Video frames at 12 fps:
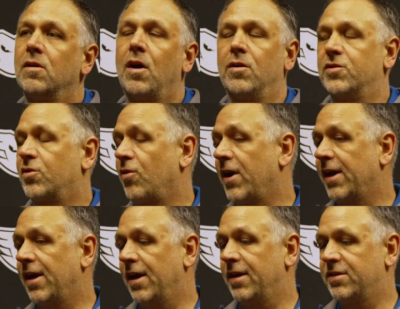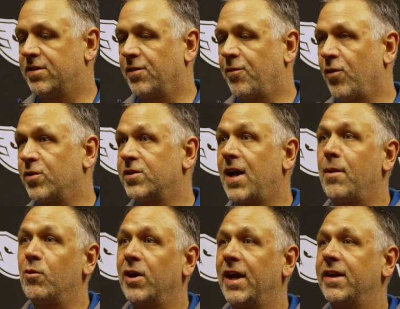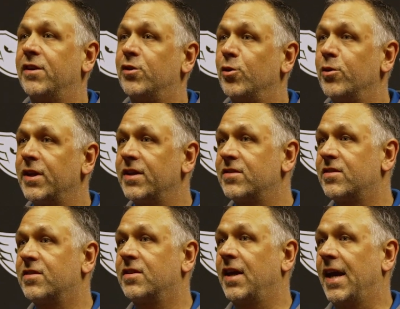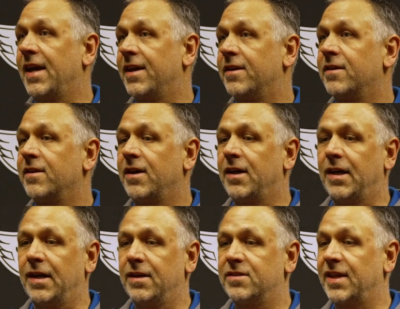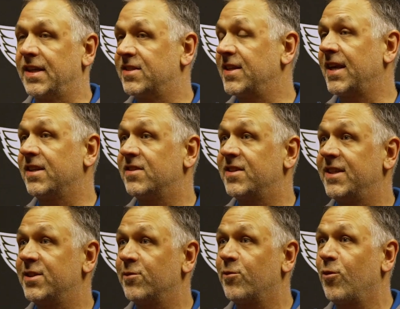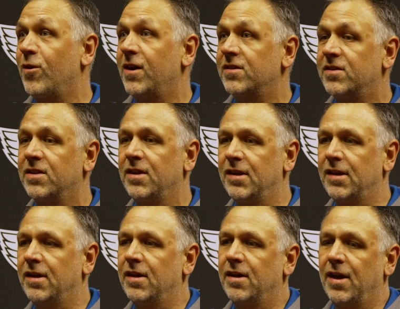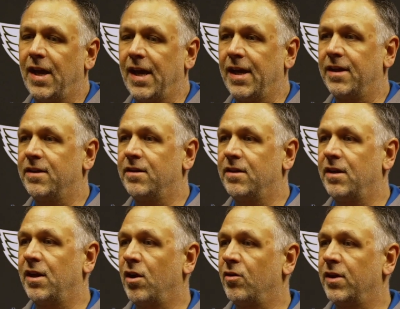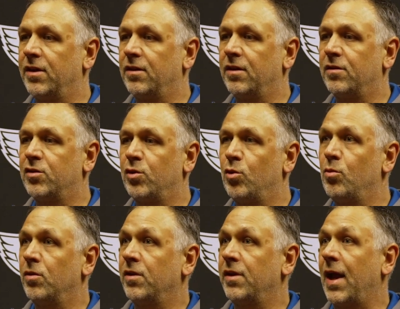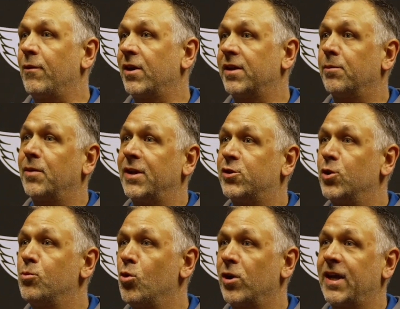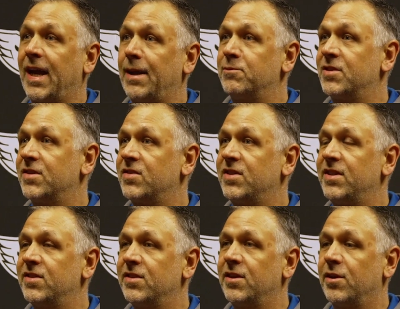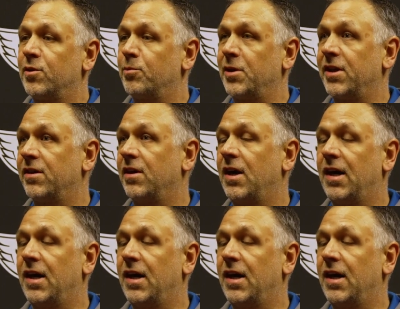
Oh, it's great. It's the first time we're getting to do this, and it's like a second season for us. And, you know, now we're going to play two more games this season, and it'll be,